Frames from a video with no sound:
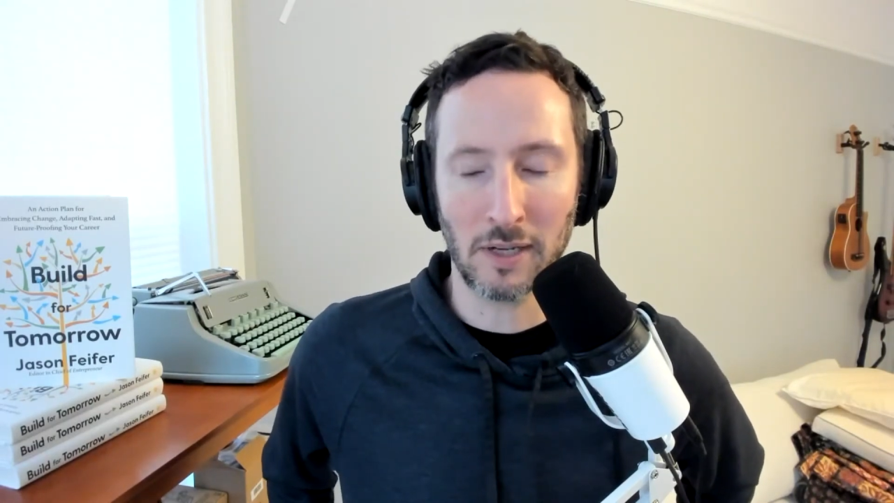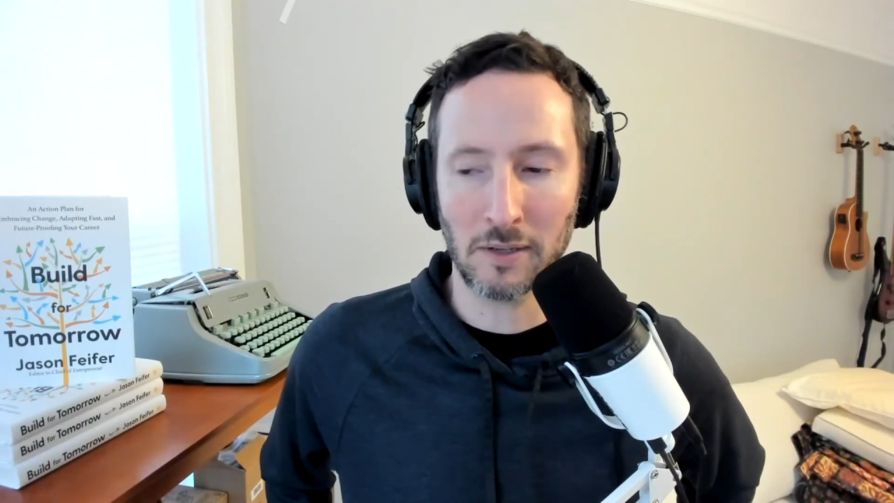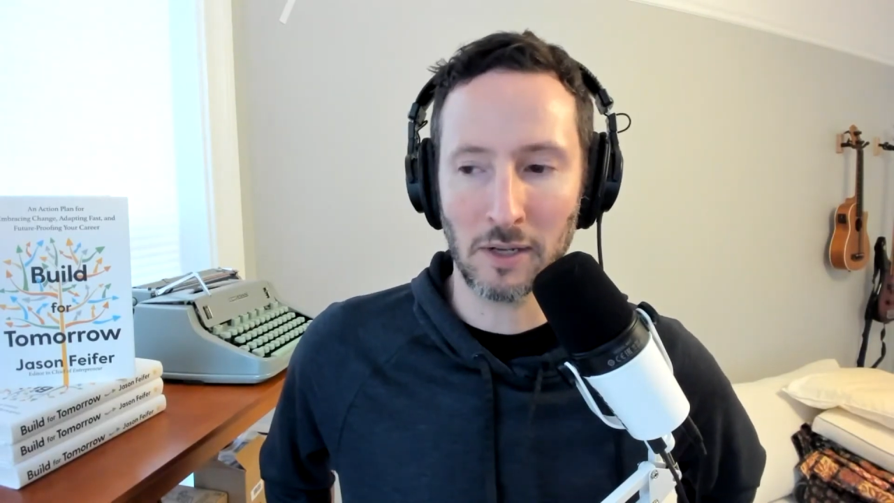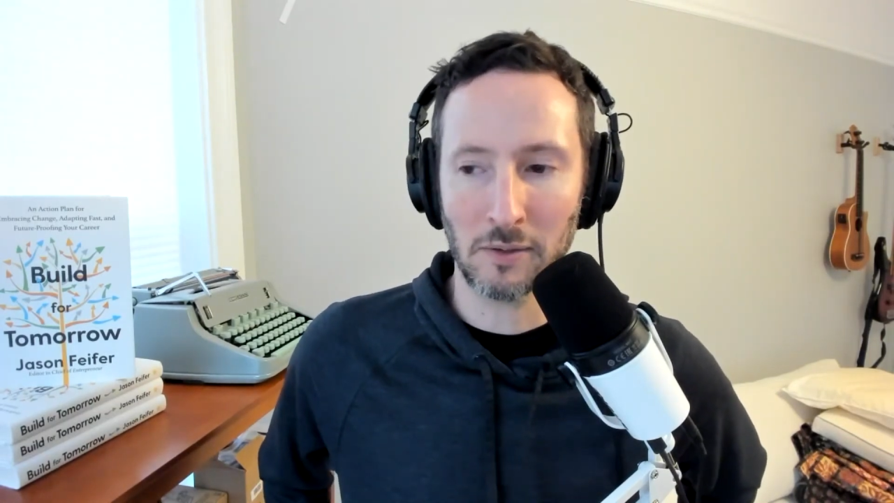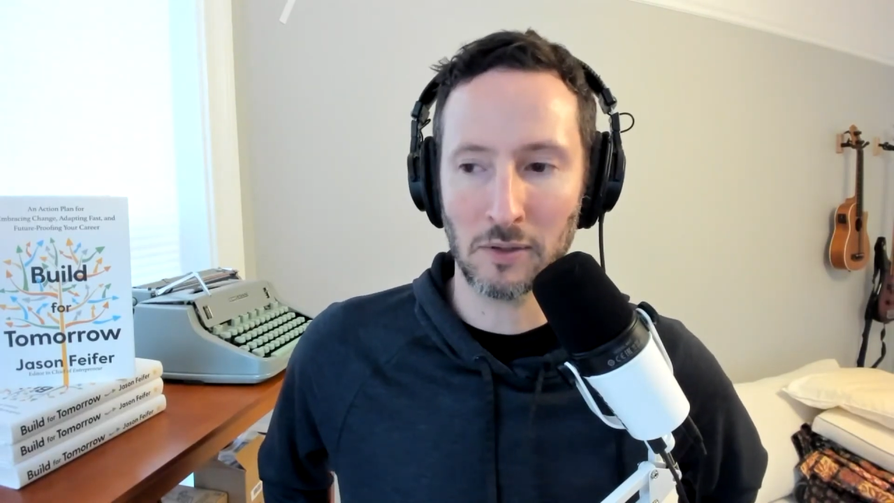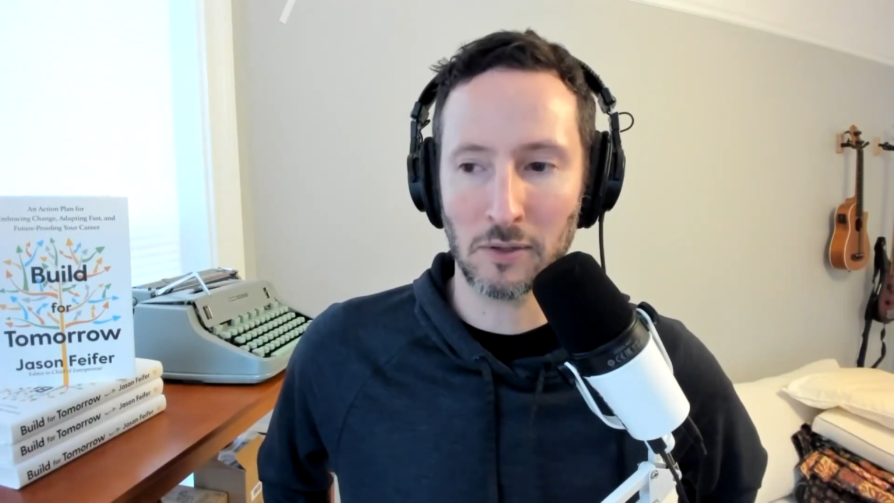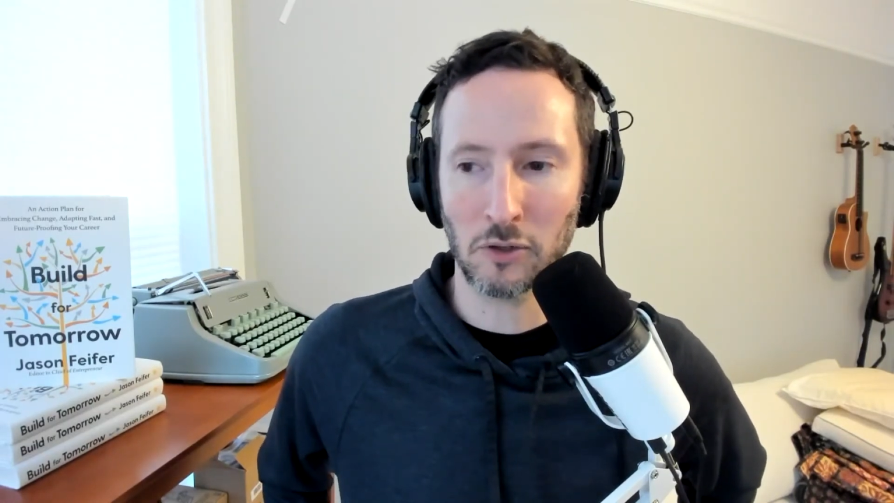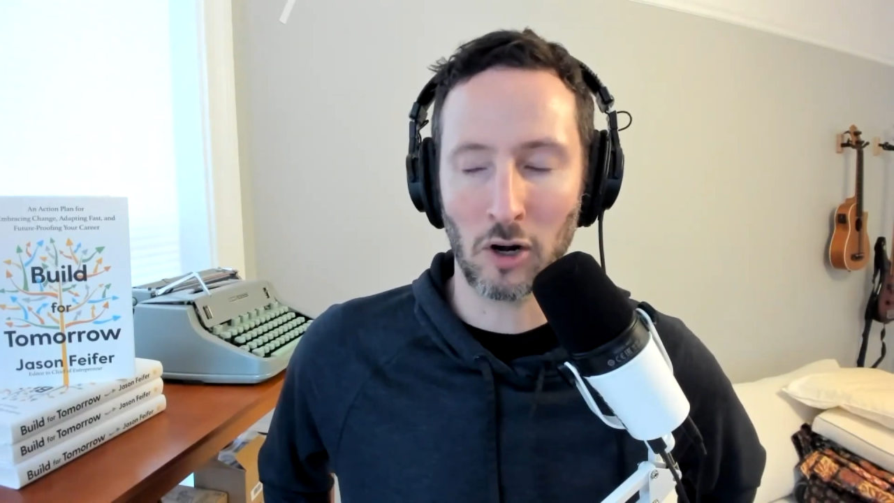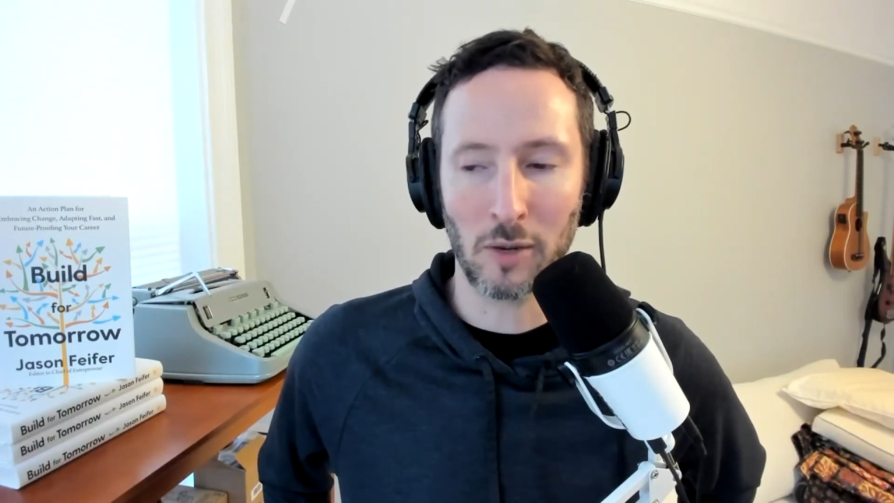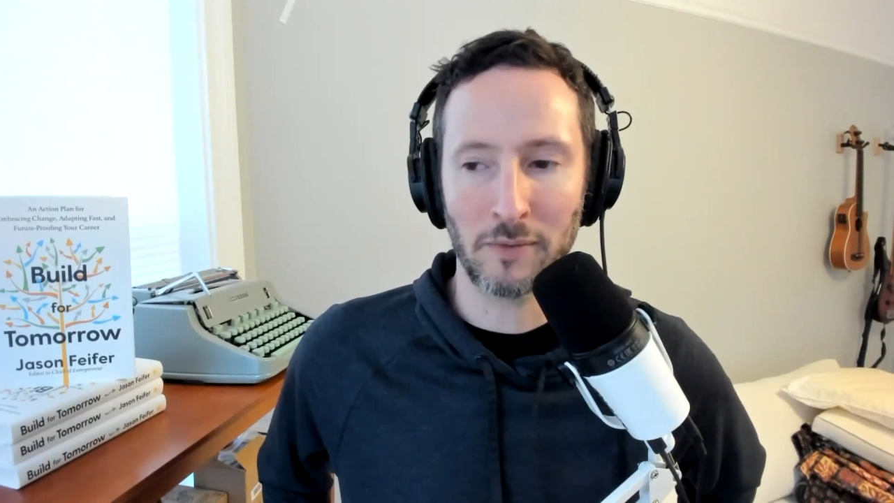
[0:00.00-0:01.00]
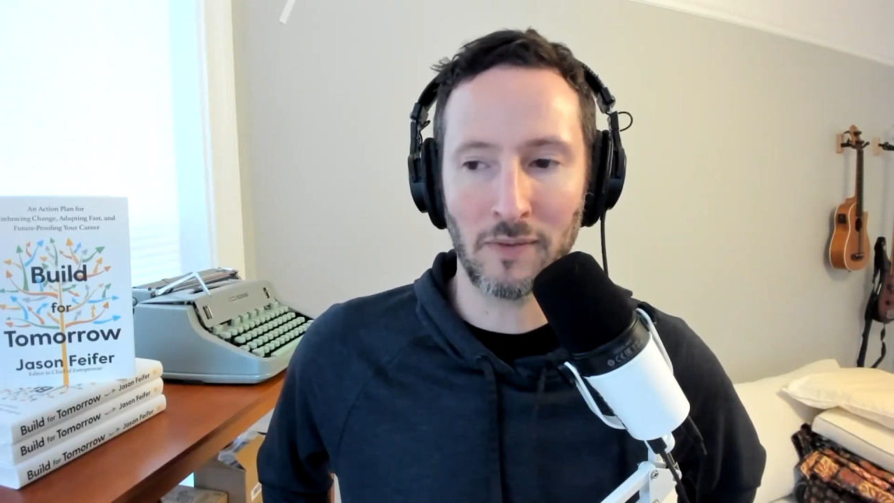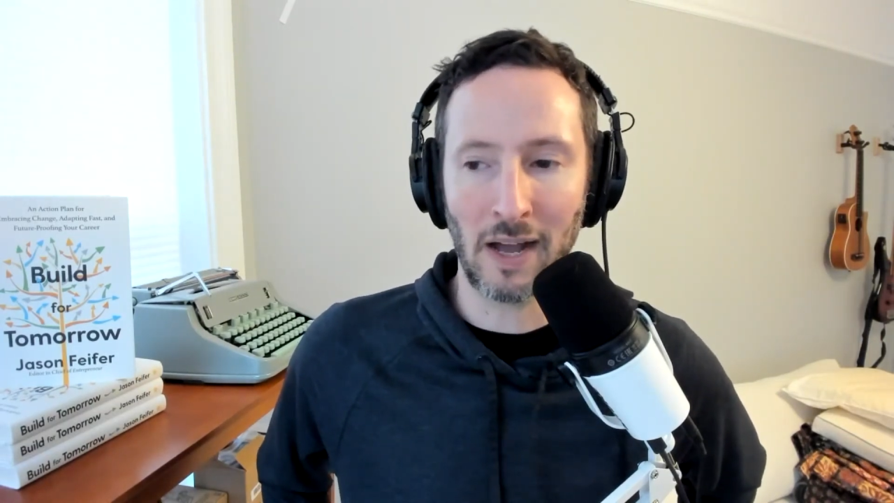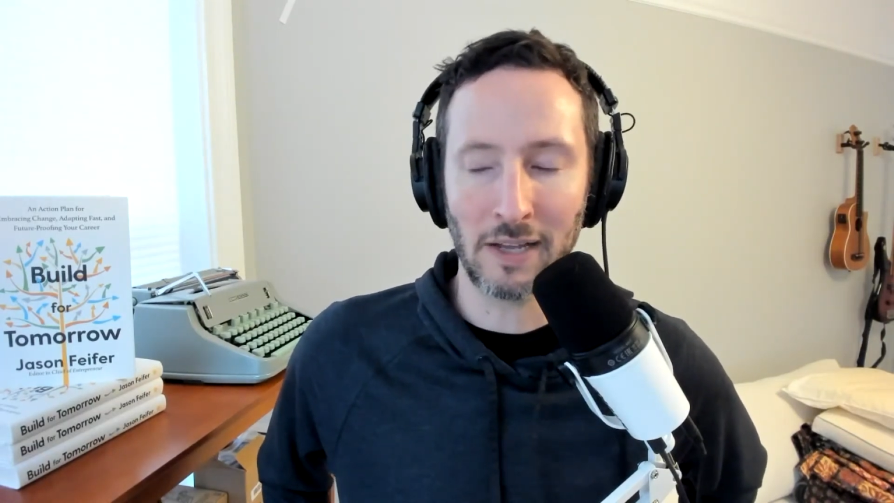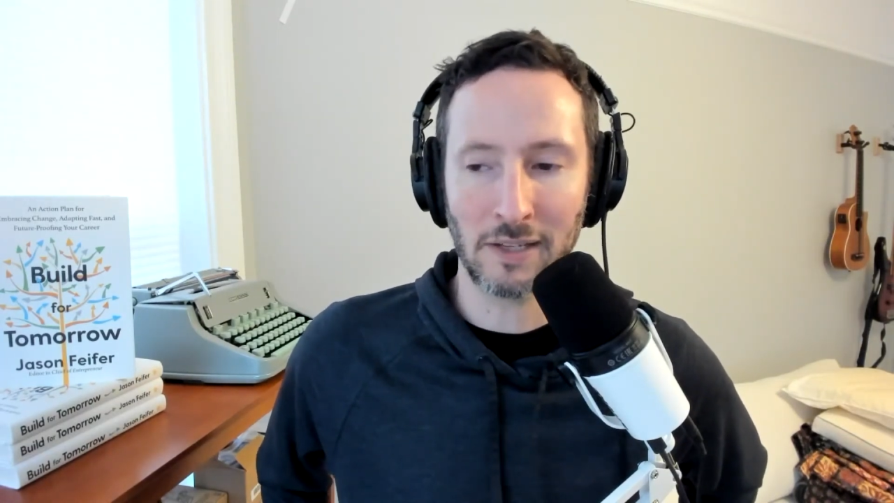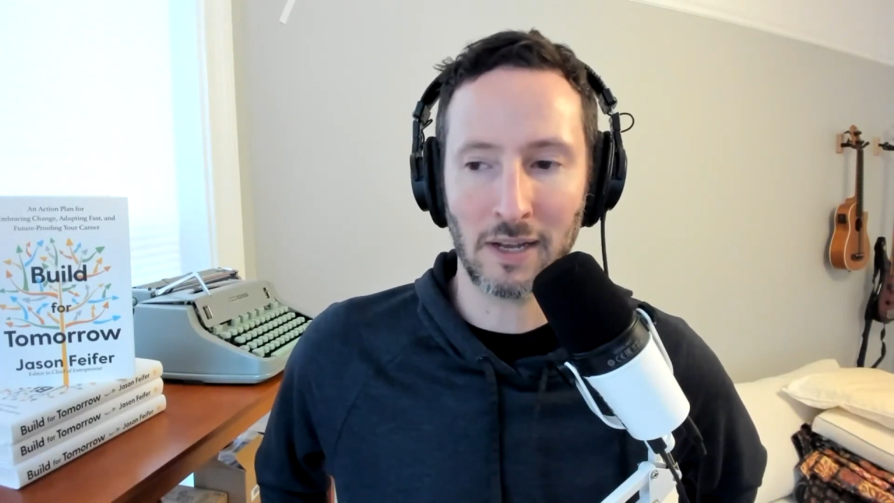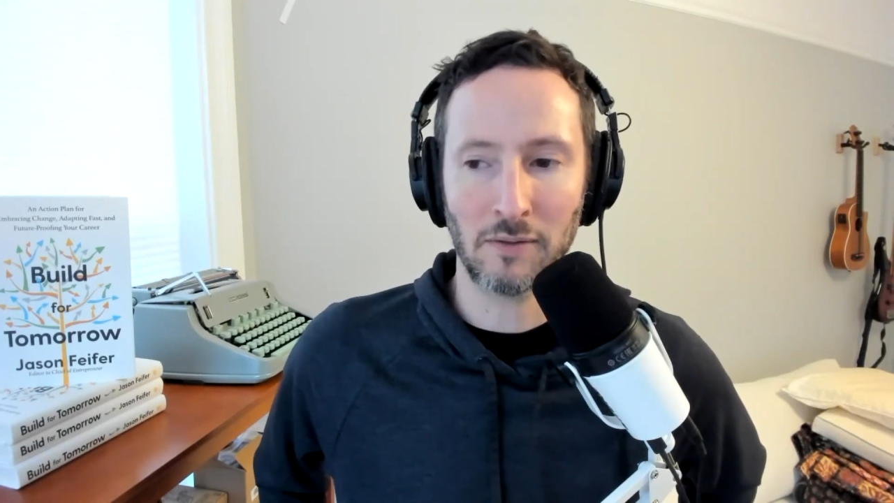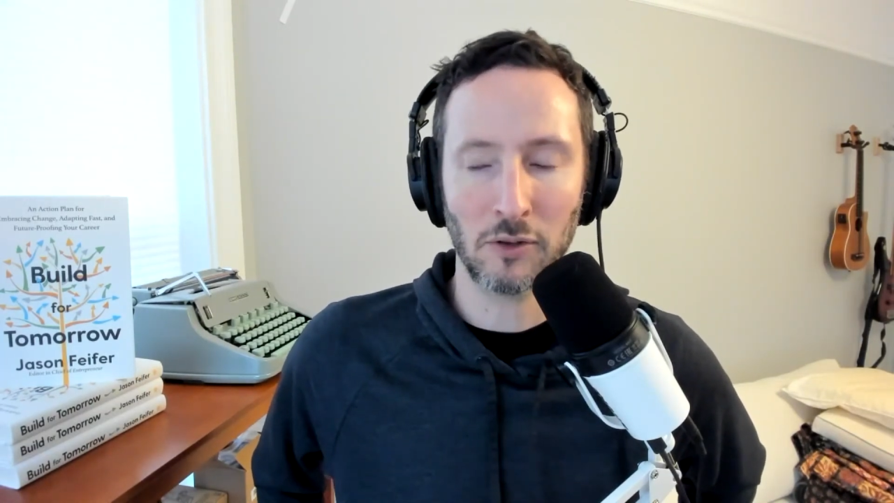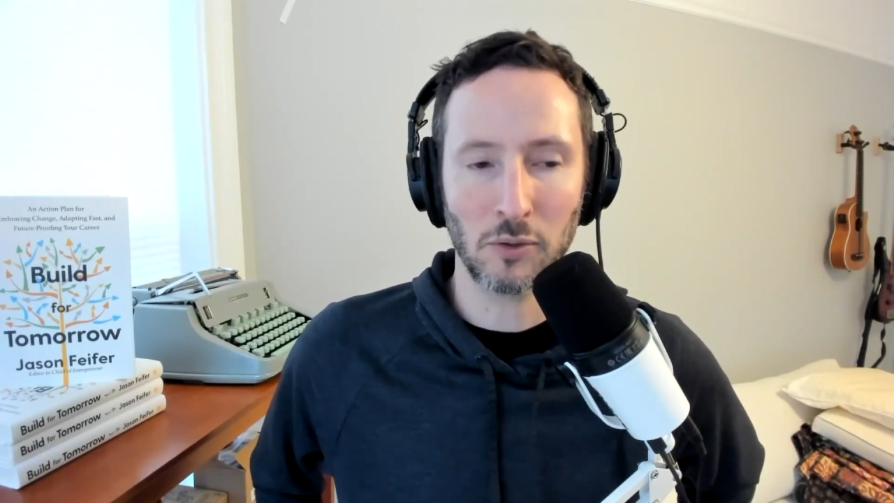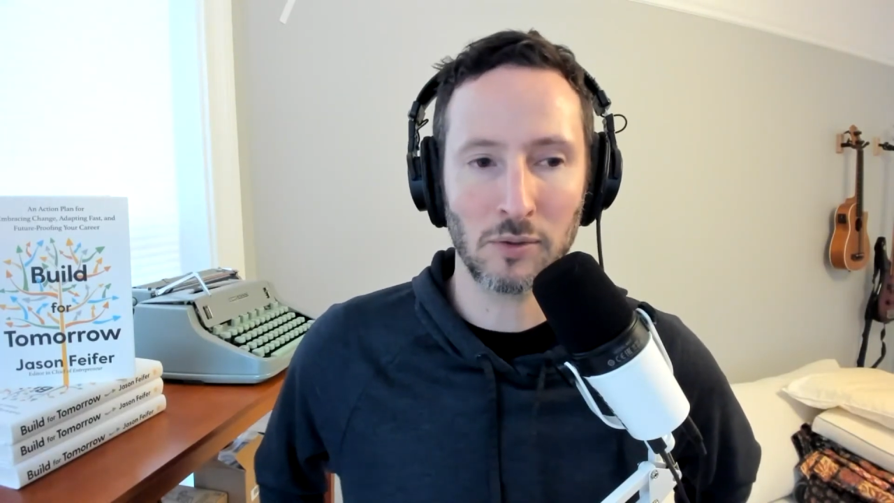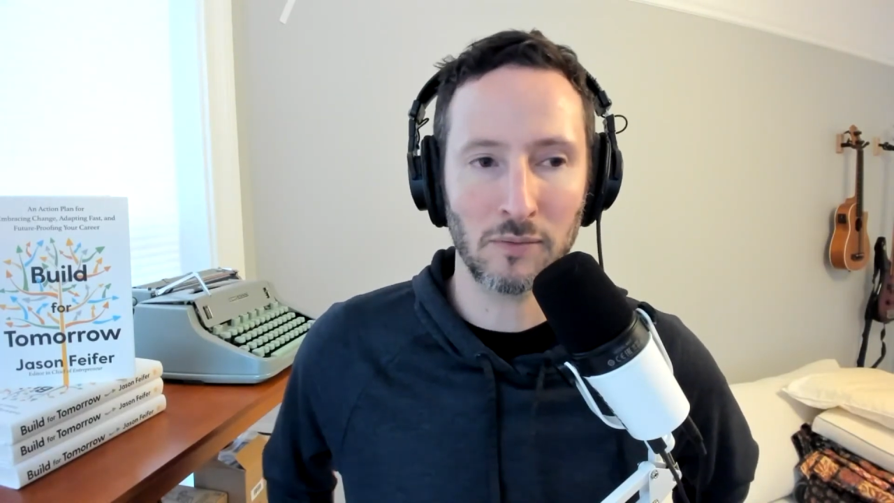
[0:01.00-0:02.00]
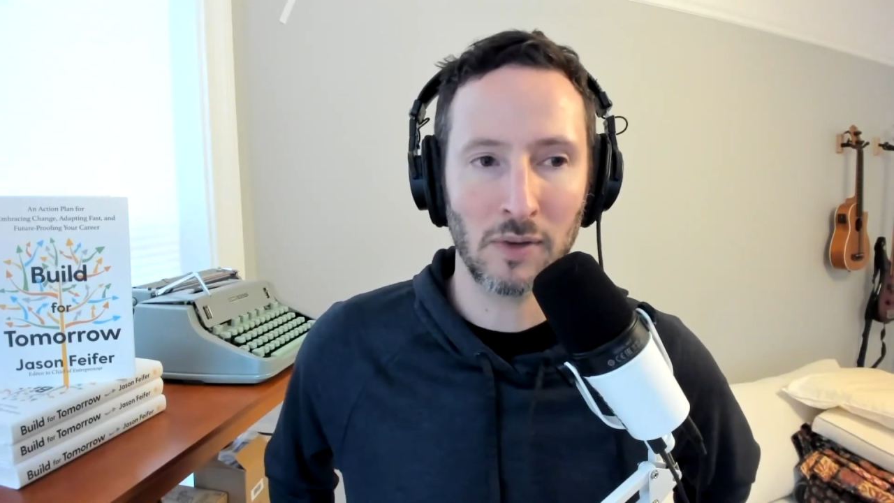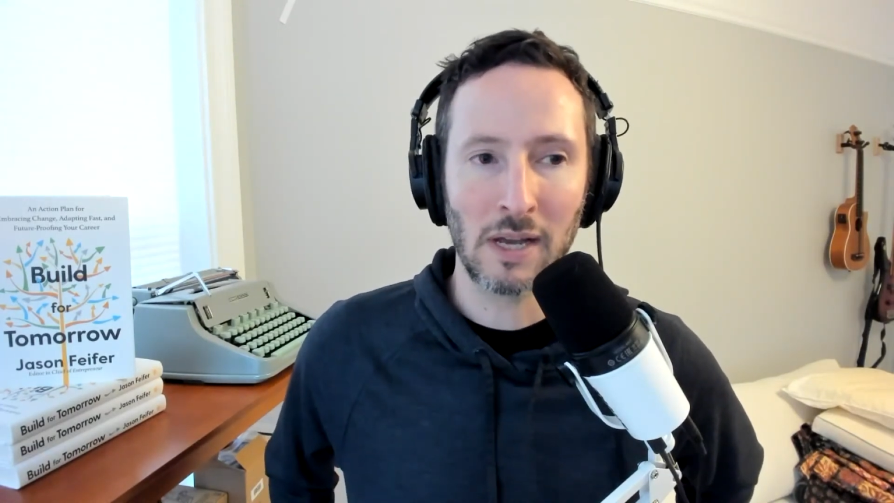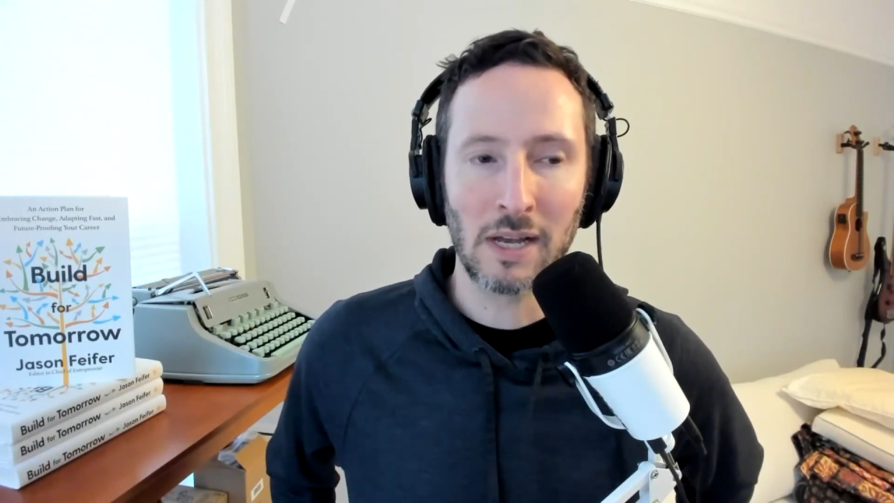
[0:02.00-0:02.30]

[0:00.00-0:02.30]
I startup advise, I have all sorts of